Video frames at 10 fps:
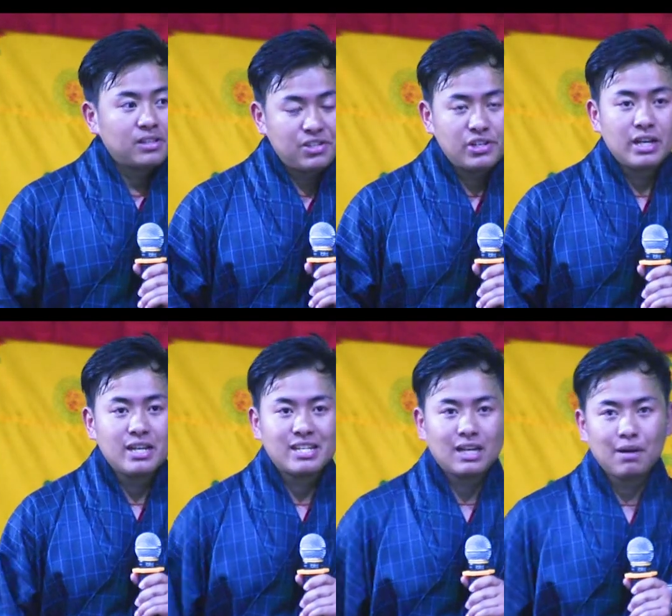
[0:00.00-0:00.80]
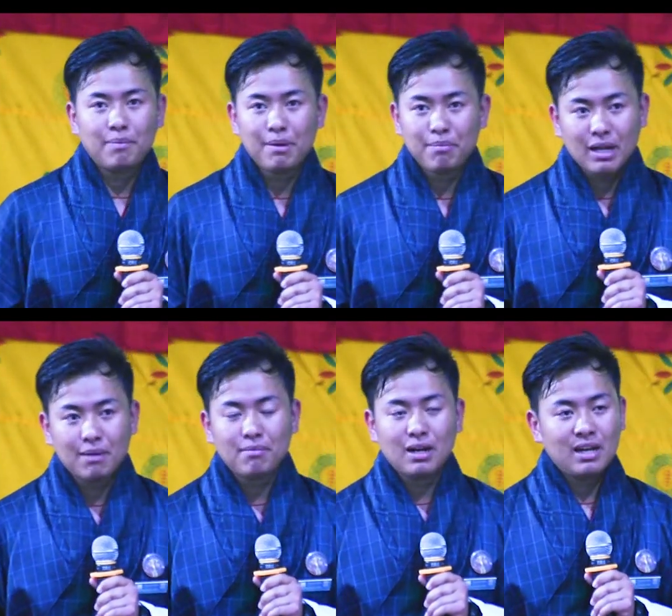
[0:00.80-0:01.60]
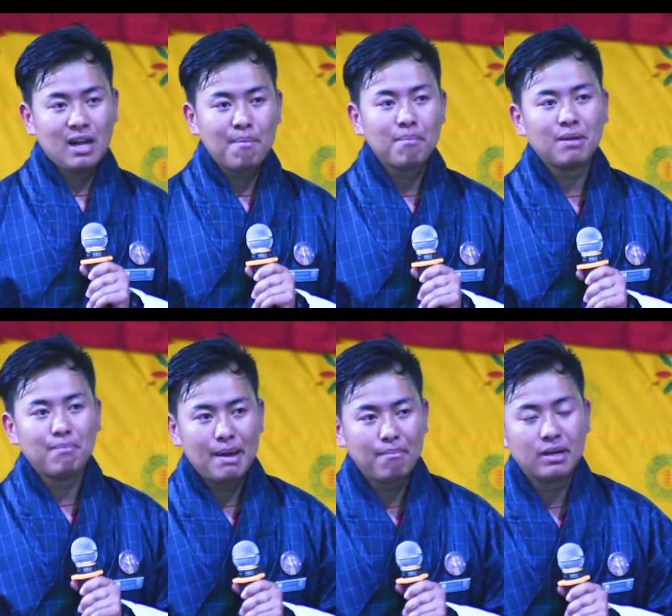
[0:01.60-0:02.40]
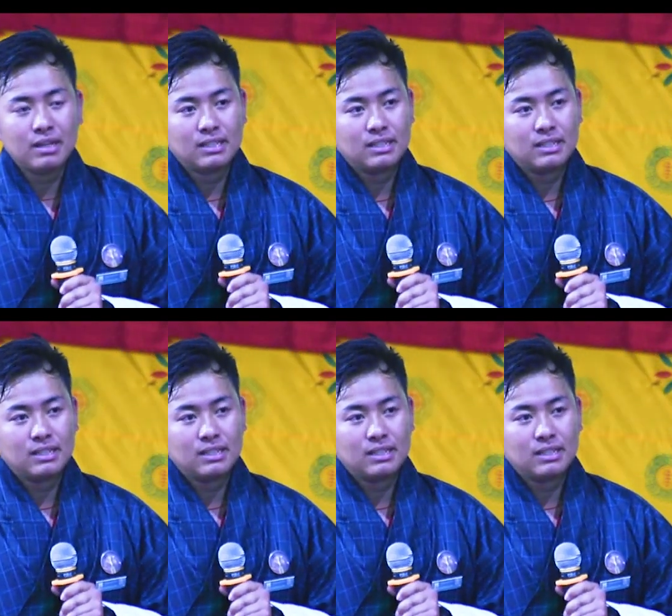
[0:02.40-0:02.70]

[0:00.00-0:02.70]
GNH club and become a humble member.